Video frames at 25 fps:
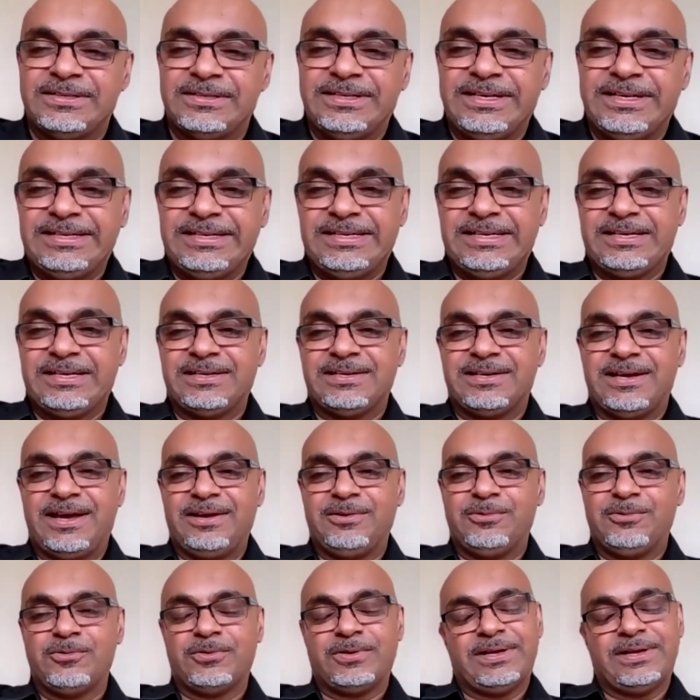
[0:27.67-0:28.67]
leading
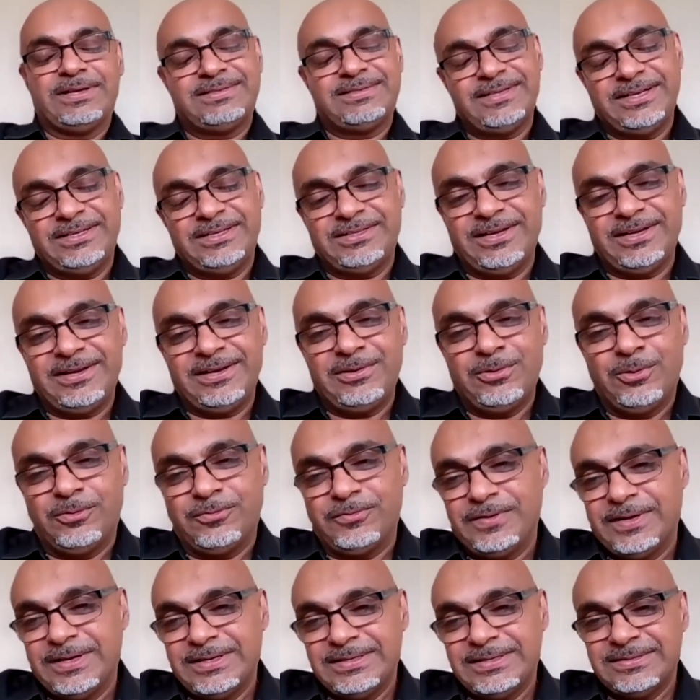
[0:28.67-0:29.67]
an organisation in
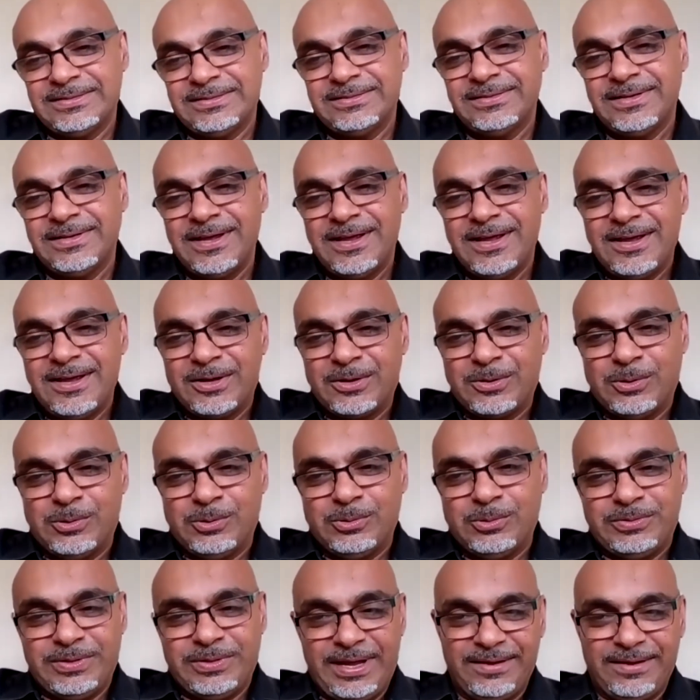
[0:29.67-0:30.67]
North London
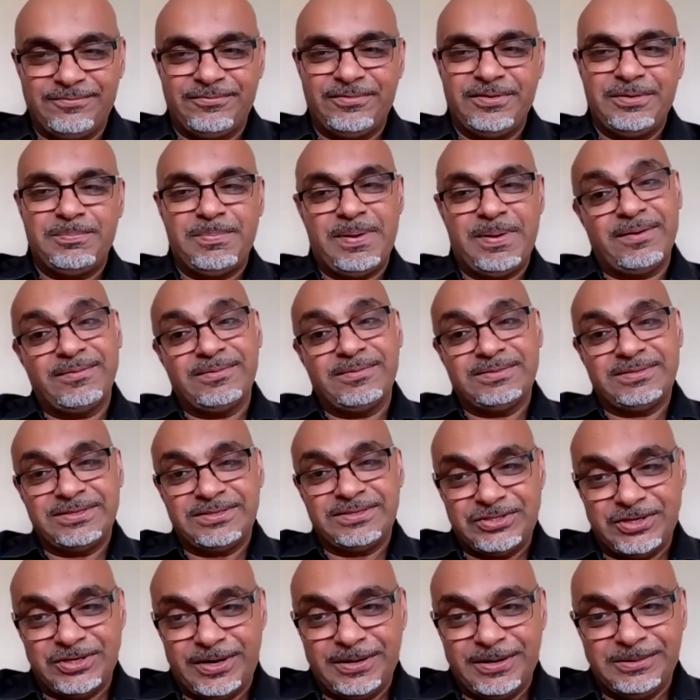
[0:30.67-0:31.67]
called Every Parent
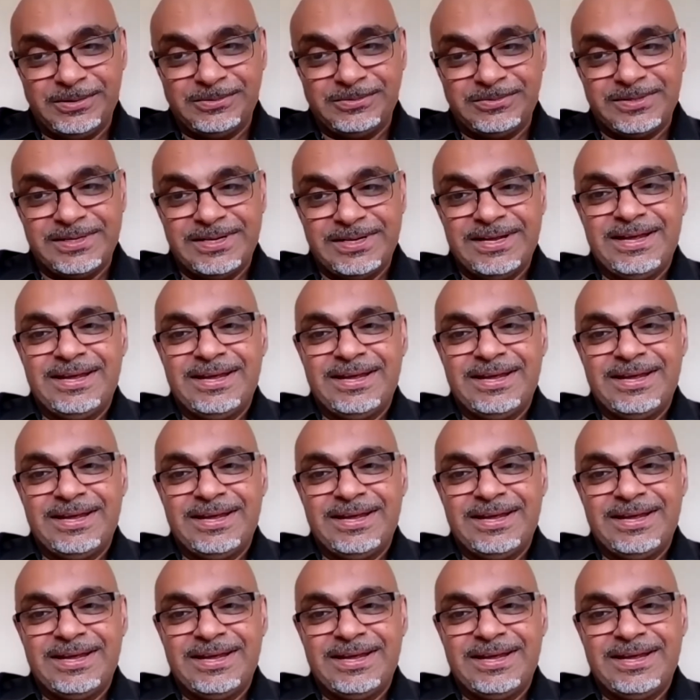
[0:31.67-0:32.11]
and Child.